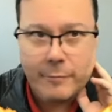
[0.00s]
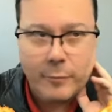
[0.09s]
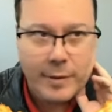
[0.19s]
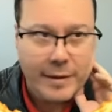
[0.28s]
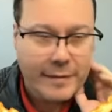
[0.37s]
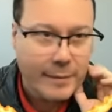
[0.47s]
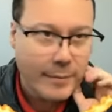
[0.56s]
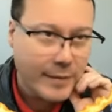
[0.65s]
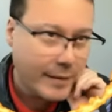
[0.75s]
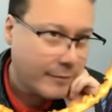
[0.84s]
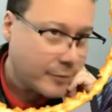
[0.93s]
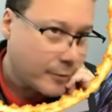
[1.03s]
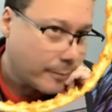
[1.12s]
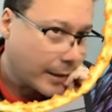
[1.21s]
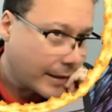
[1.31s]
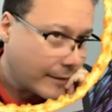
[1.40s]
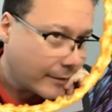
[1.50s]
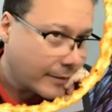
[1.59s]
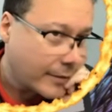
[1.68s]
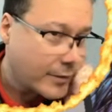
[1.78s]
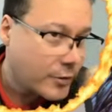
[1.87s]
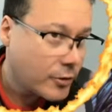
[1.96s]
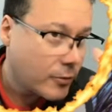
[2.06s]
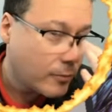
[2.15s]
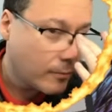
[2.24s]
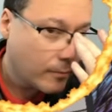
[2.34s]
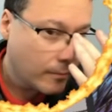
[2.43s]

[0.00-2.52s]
We need some stuff to play on turn 2.